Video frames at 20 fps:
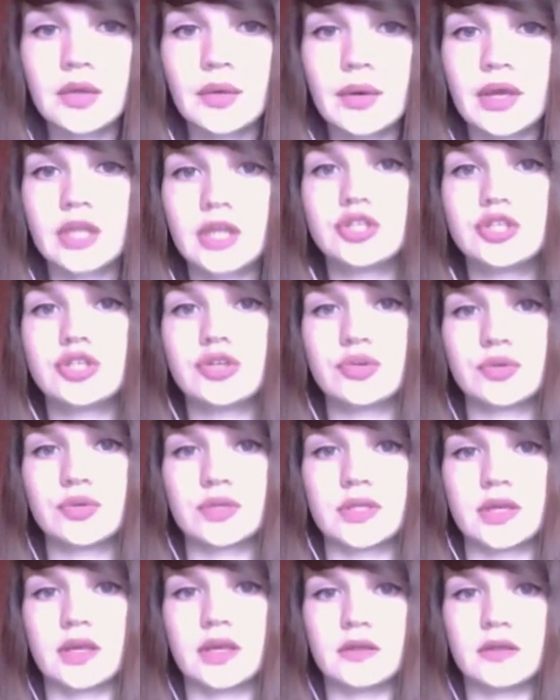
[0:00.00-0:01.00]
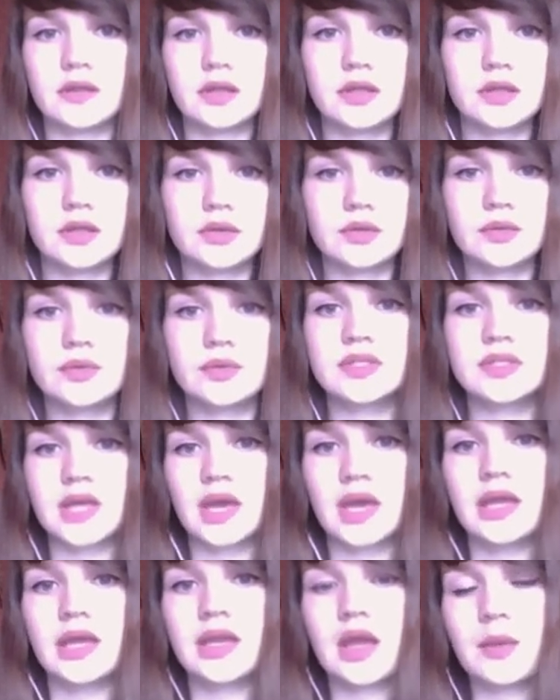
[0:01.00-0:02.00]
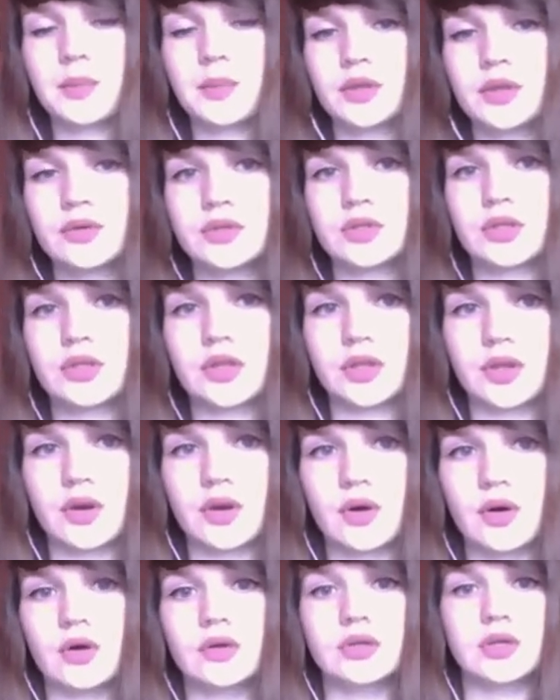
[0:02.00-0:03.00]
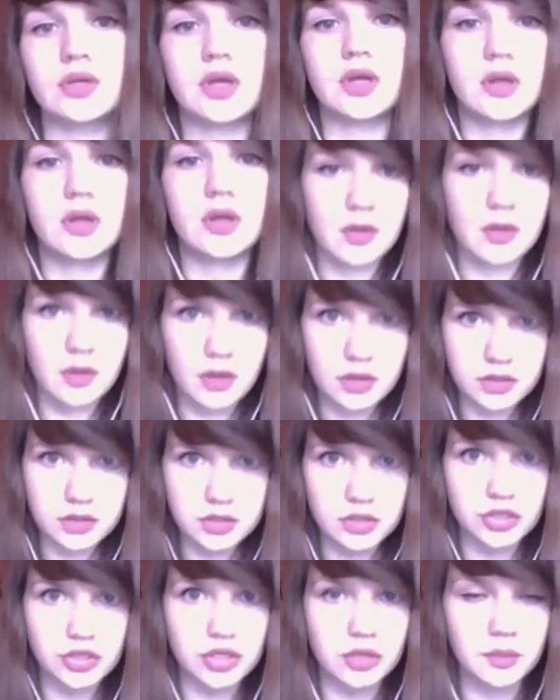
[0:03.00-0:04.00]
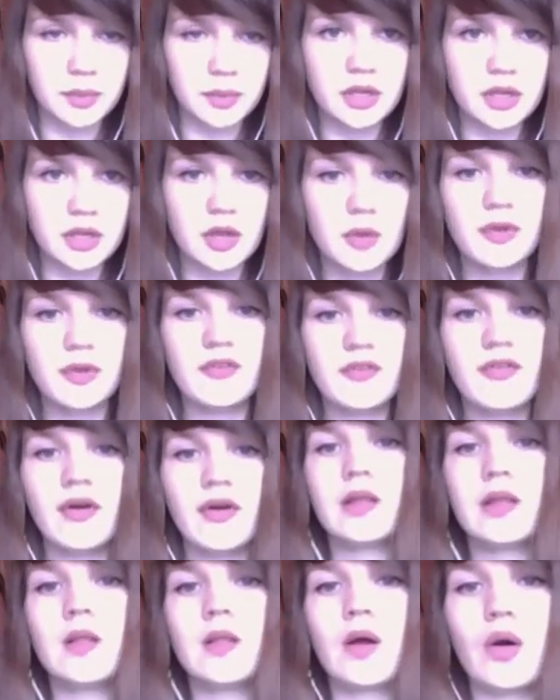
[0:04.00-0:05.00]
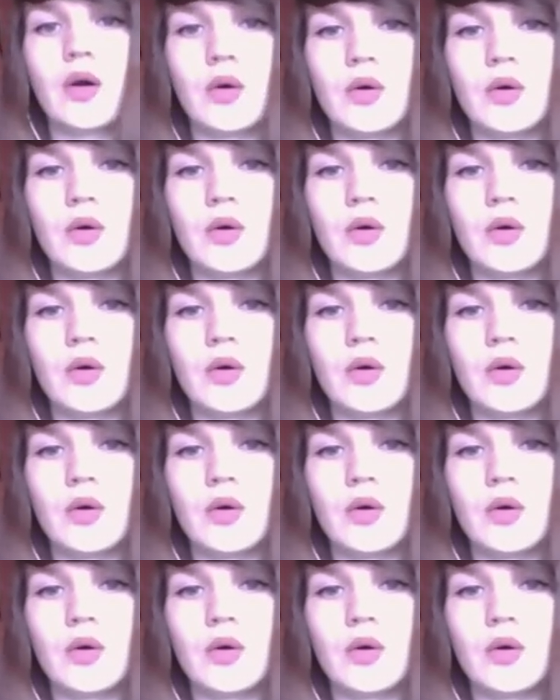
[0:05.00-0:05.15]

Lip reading: you can choose either to sign up using your social media profile